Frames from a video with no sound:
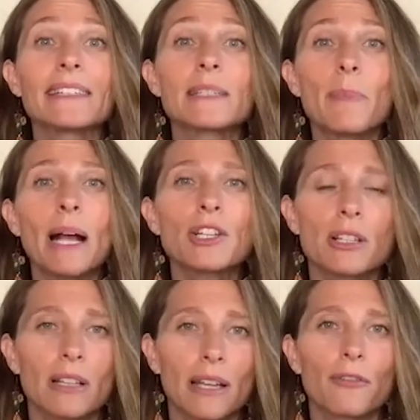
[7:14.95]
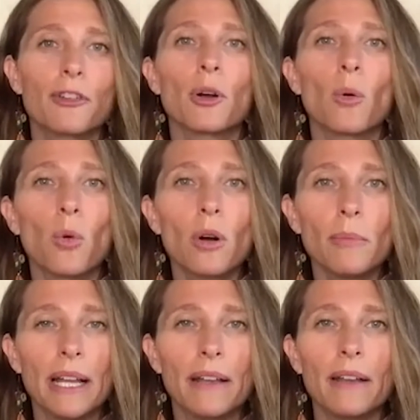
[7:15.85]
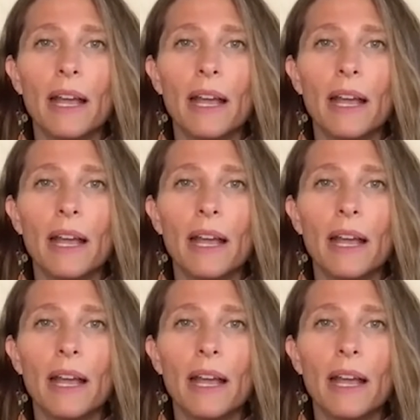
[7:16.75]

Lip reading: especially if you're a woman,